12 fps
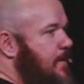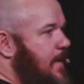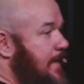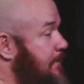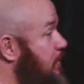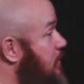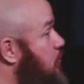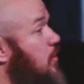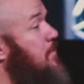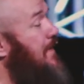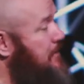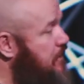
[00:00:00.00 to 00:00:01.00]
And I'm not
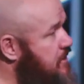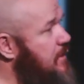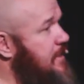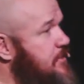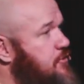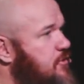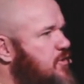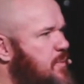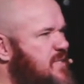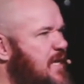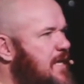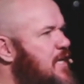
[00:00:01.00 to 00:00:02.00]
talking about just the literal
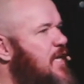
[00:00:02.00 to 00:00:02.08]
cripples.